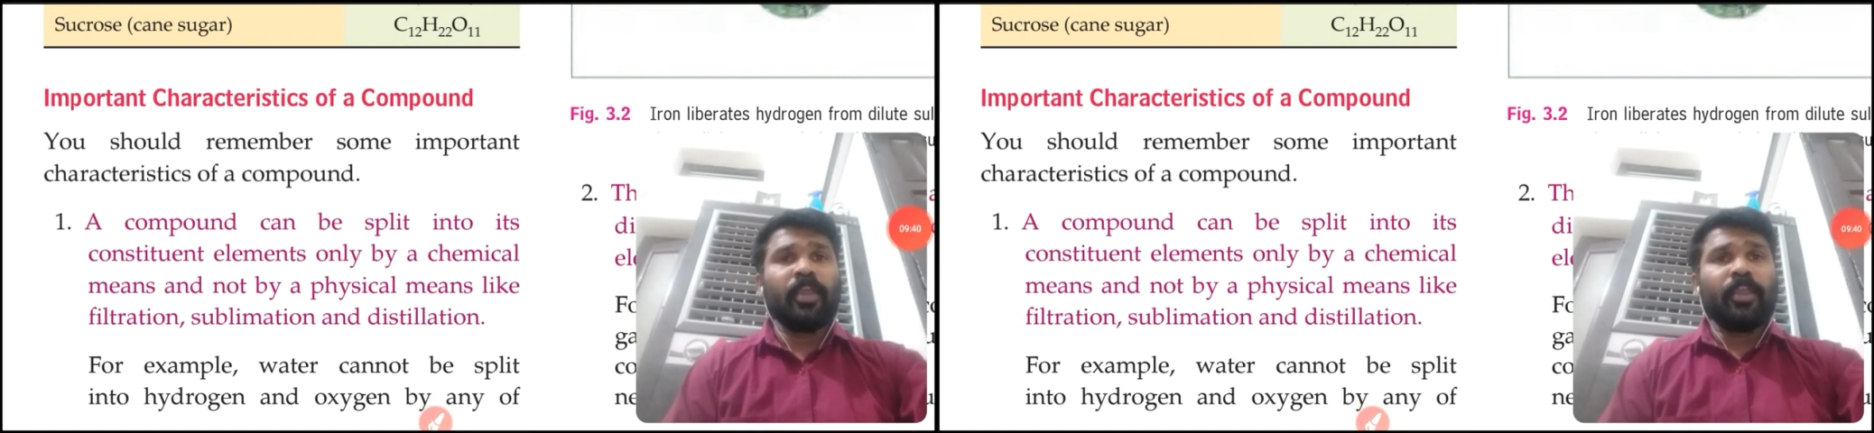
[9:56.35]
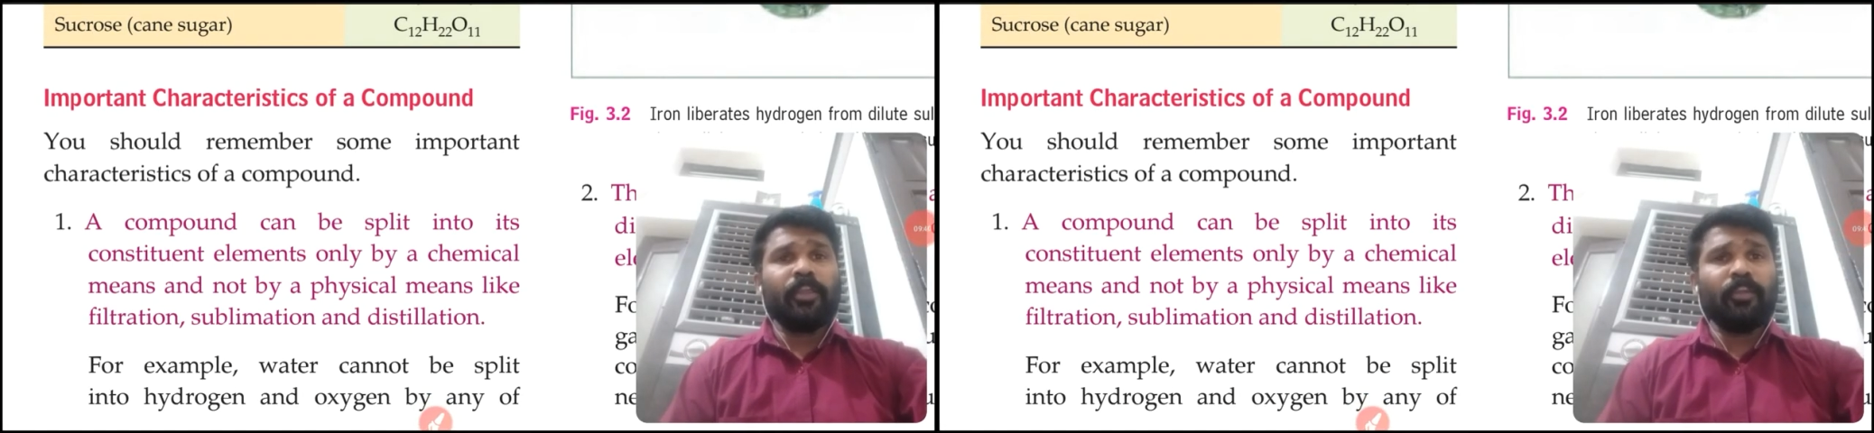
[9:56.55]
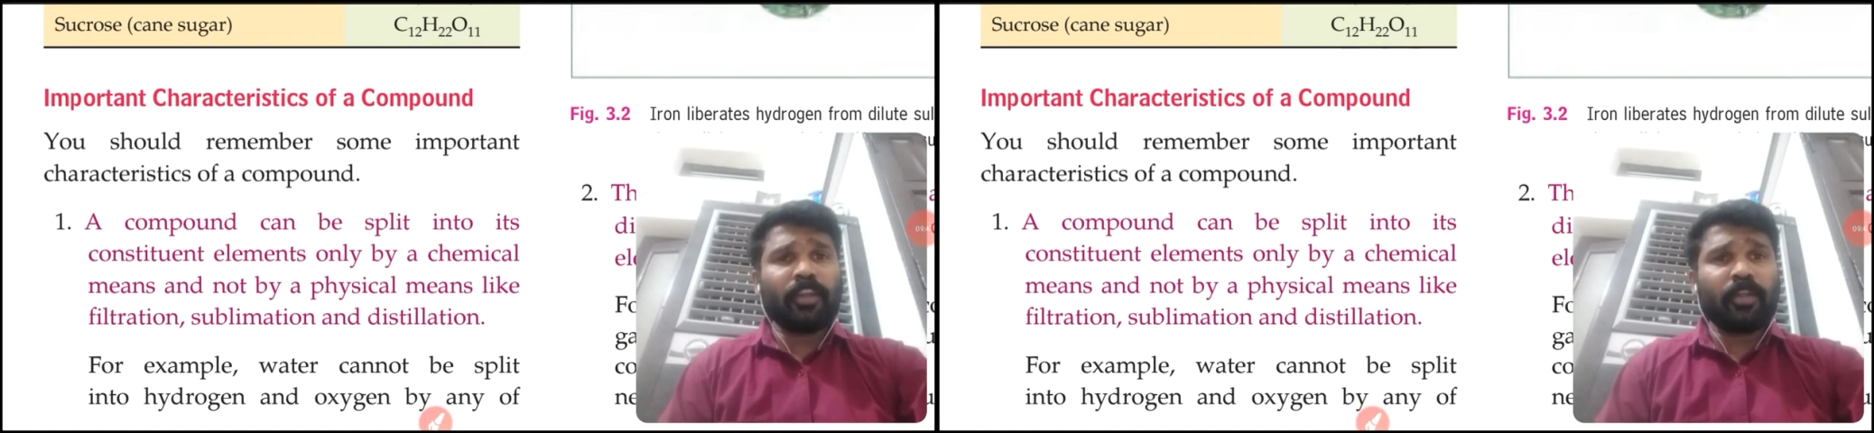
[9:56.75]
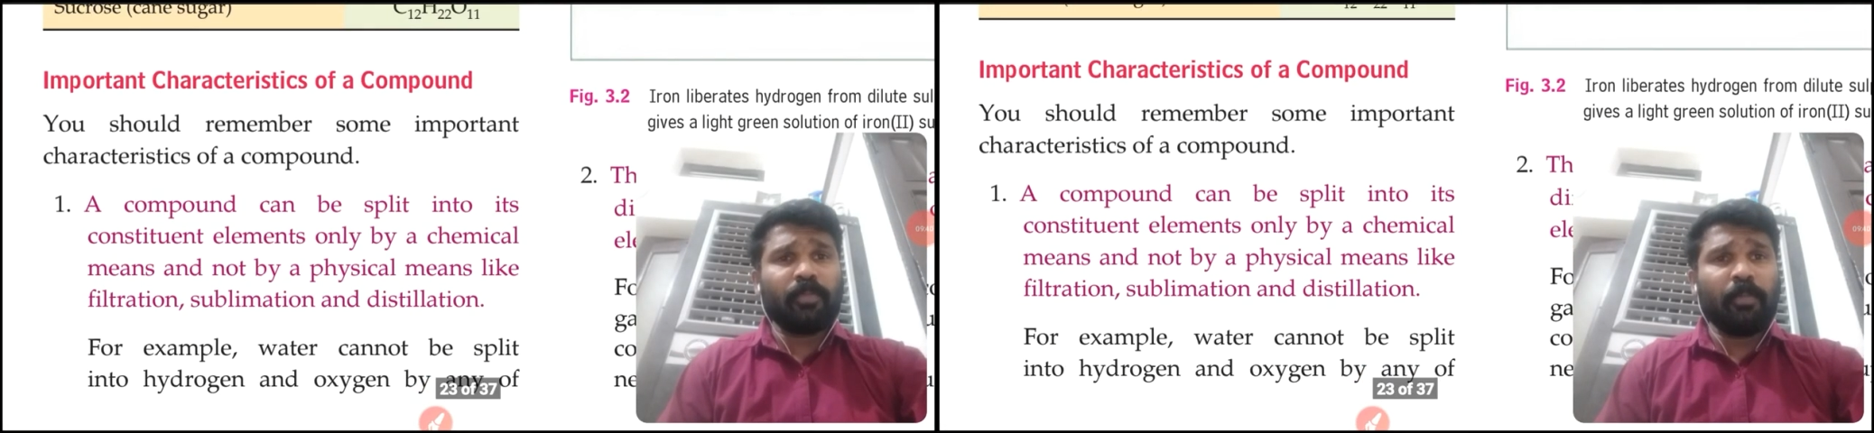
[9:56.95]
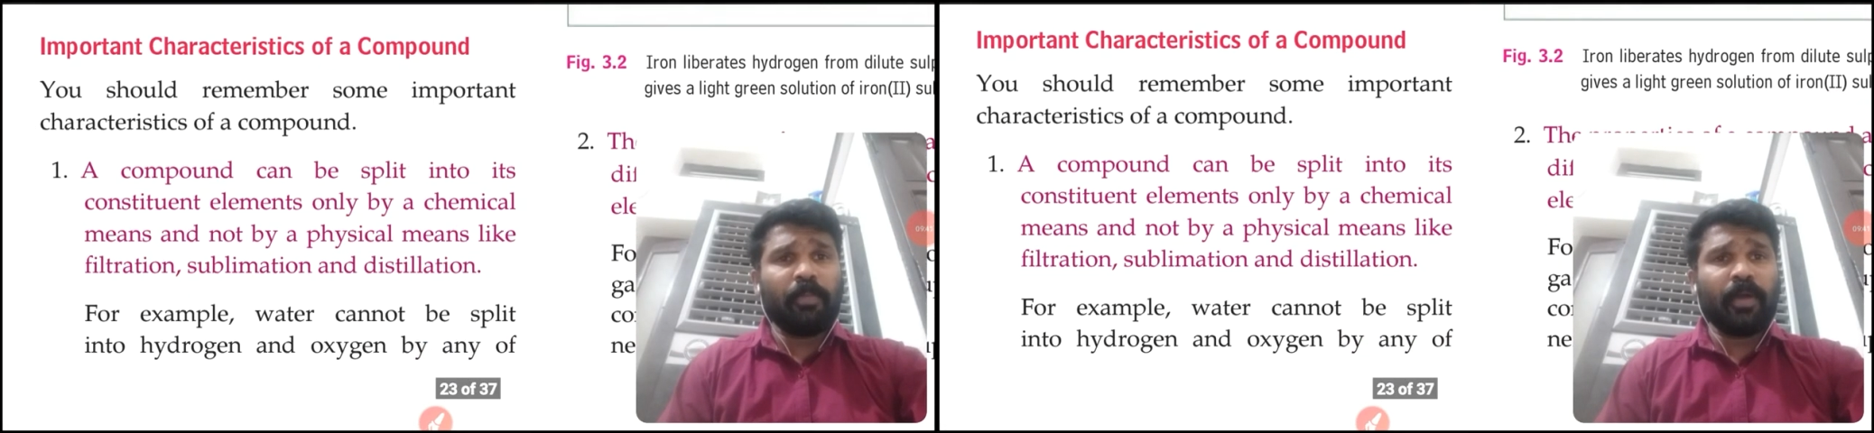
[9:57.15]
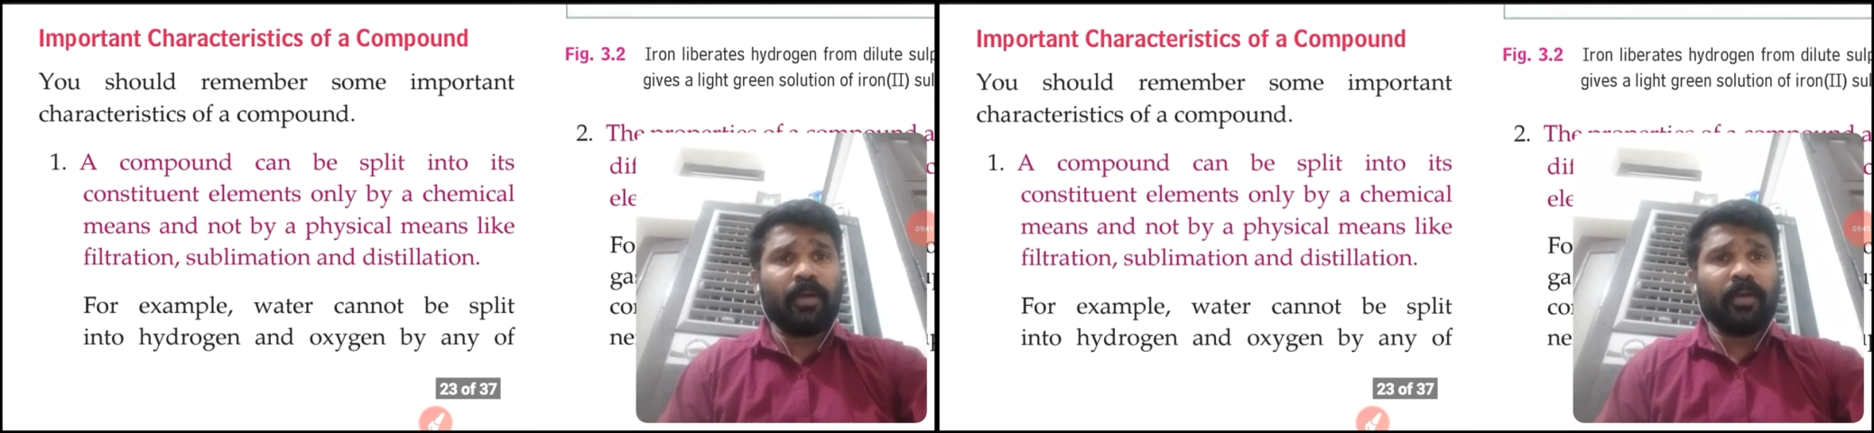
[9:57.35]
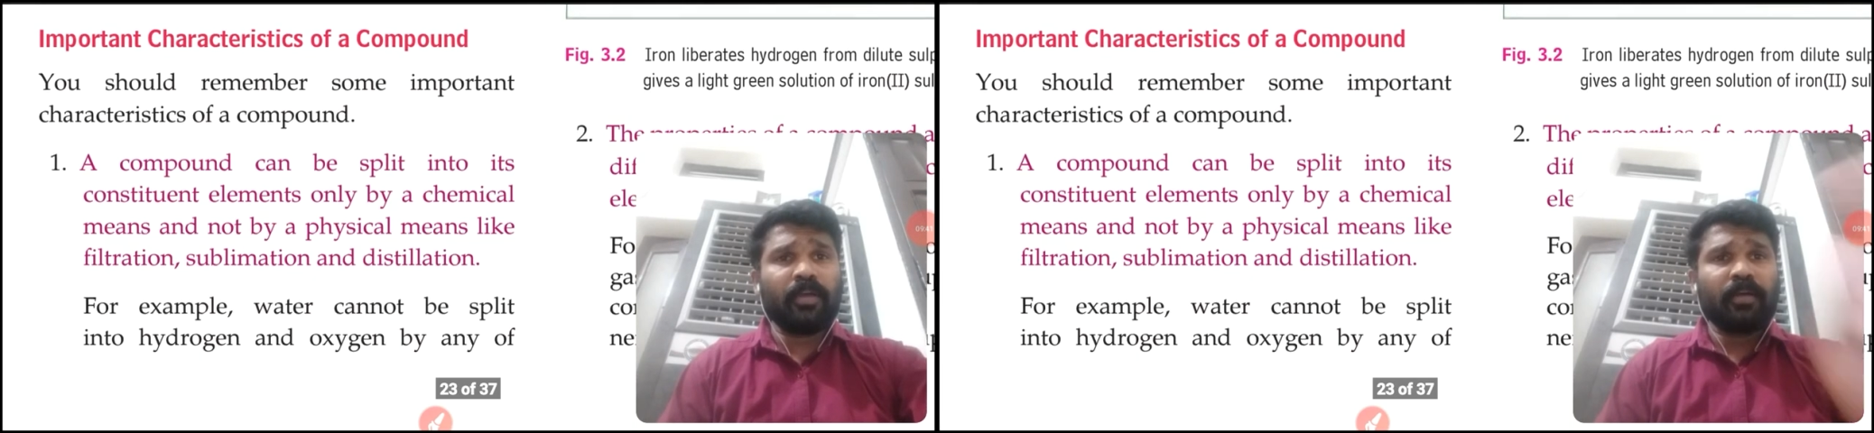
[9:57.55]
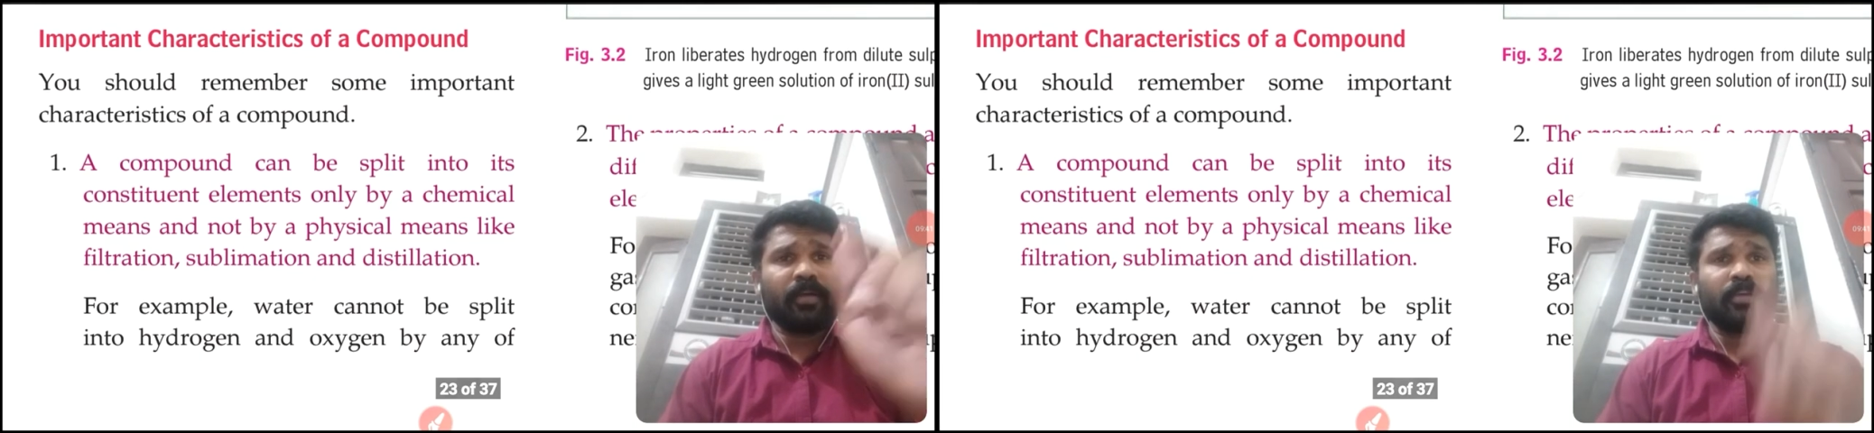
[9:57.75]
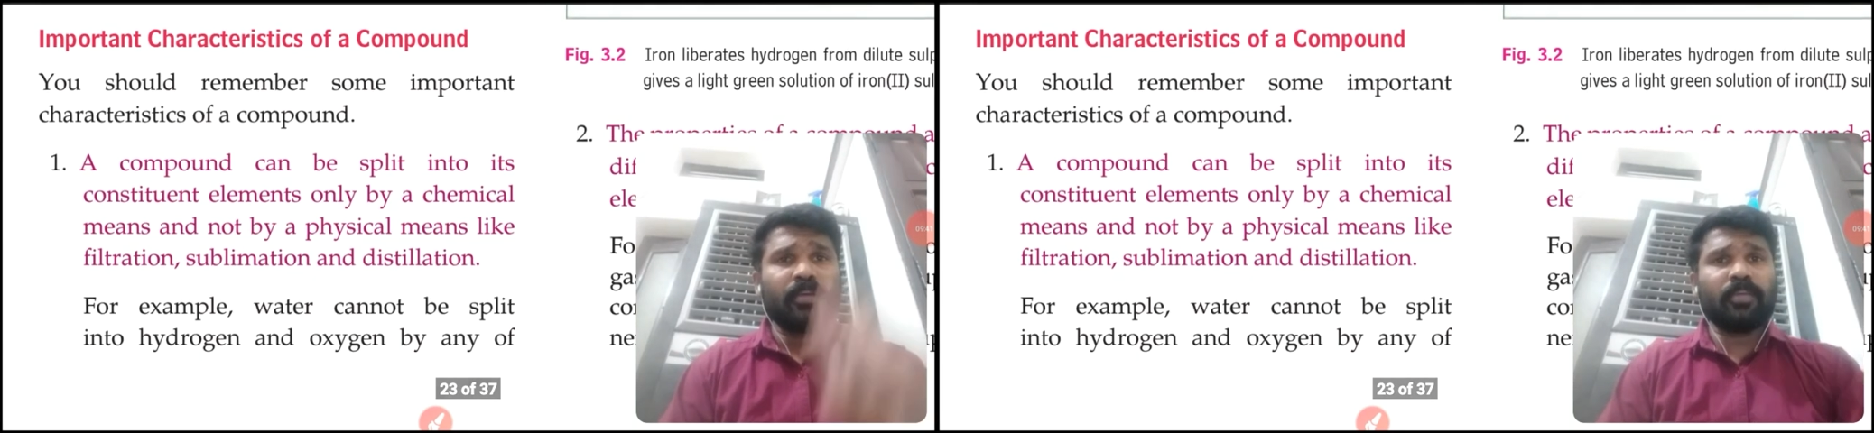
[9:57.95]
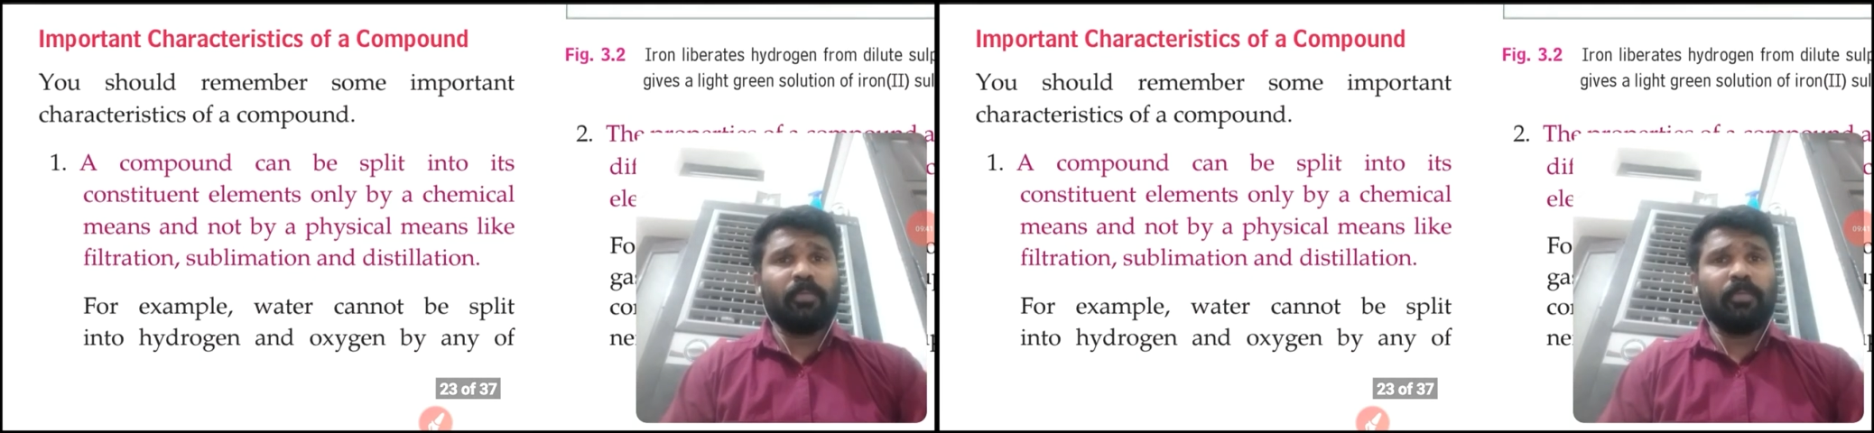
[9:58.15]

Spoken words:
You should remember some